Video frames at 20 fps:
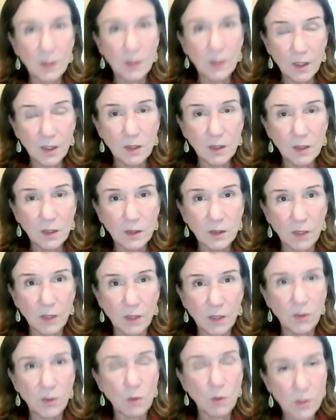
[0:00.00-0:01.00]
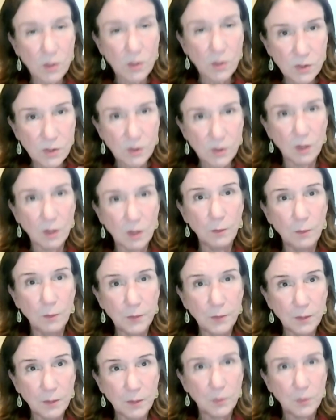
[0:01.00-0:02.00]
in italy there are still
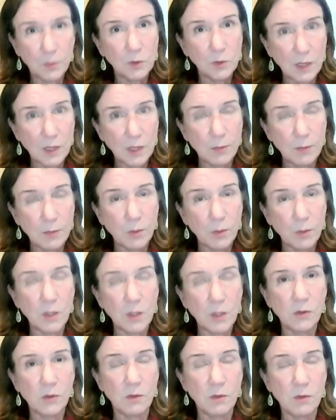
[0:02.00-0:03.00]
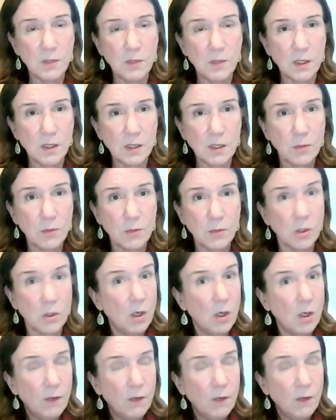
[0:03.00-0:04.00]
people laboring under the misconception
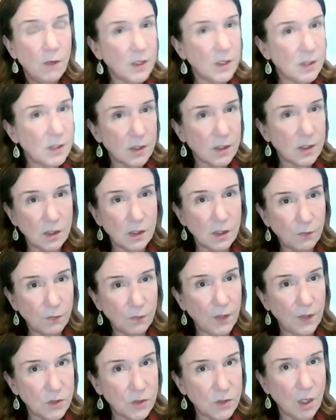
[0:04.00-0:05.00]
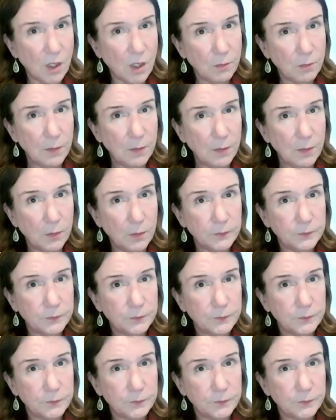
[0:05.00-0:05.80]
that it doesn't affect young people